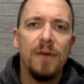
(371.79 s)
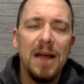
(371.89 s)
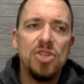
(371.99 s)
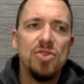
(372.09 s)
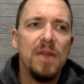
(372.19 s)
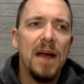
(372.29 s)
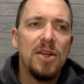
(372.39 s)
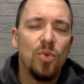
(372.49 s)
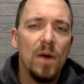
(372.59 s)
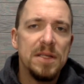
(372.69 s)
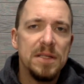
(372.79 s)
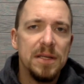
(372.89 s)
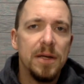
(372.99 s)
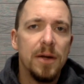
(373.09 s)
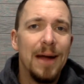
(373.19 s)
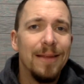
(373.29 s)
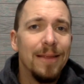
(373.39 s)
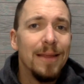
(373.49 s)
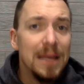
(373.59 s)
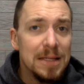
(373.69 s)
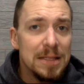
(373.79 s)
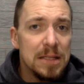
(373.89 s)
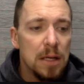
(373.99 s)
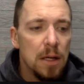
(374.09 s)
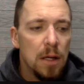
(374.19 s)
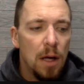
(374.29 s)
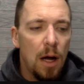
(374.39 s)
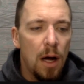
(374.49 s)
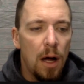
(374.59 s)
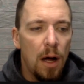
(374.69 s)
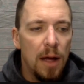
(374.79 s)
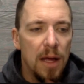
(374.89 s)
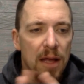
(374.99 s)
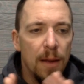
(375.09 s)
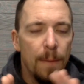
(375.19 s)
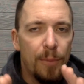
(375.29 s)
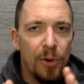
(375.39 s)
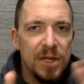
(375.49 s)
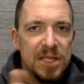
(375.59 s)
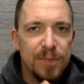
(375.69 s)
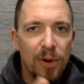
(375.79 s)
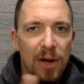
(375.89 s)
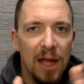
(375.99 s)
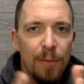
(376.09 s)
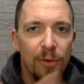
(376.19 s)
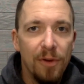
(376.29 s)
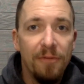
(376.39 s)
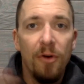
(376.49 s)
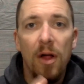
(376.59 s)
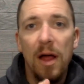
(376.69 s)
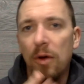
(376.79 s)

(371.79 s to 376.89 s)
I do that twice a year at least uh, in pre-spring and pre-fall.